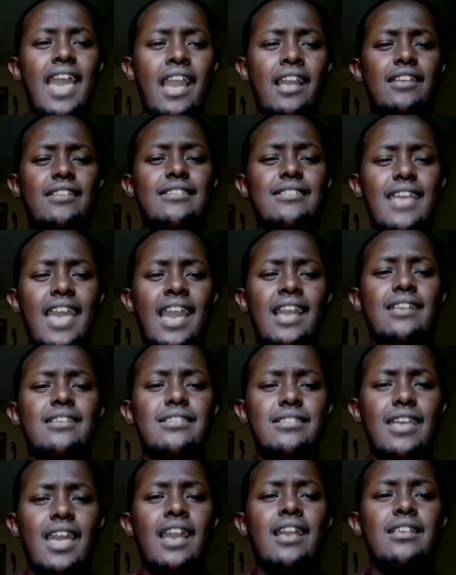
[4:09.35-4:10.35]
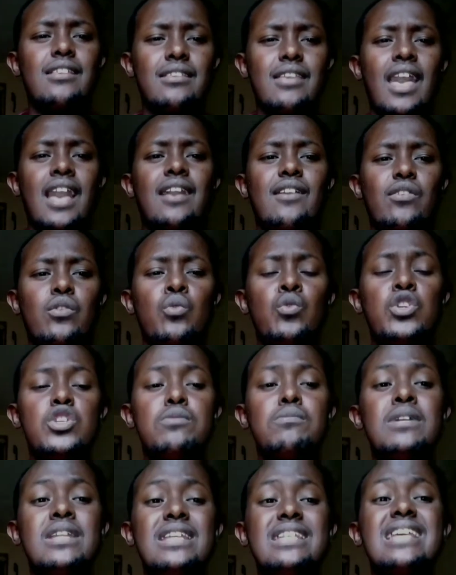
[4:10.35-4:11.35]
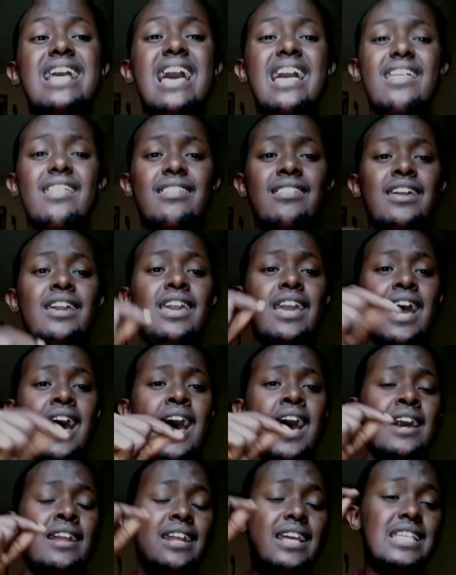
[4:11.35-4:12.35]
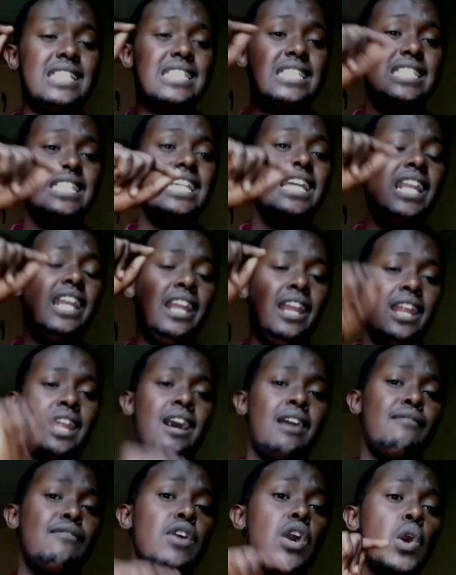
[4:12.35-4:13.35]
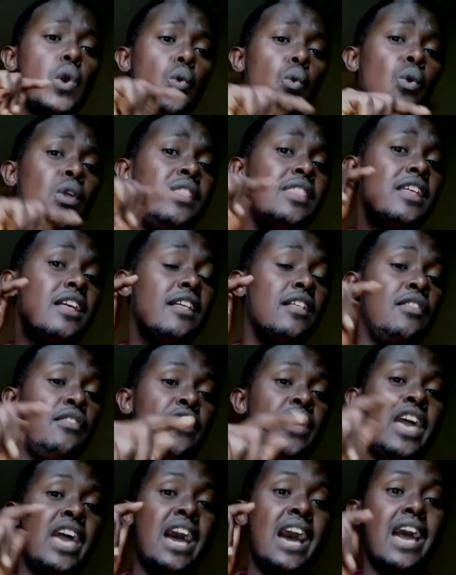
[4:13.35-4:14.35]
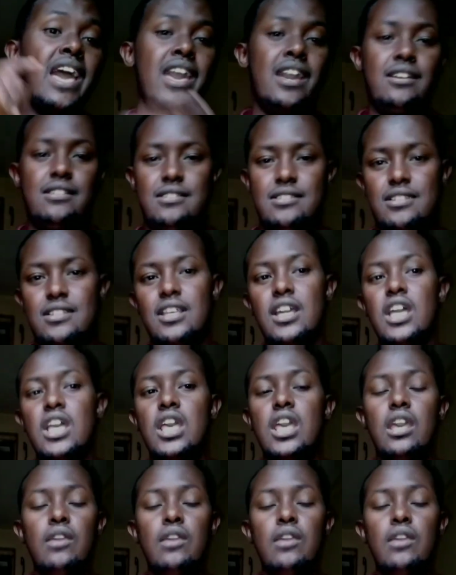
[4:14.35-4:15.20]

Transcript: ex, ex, ex, ex, which means they are still in love with their ex.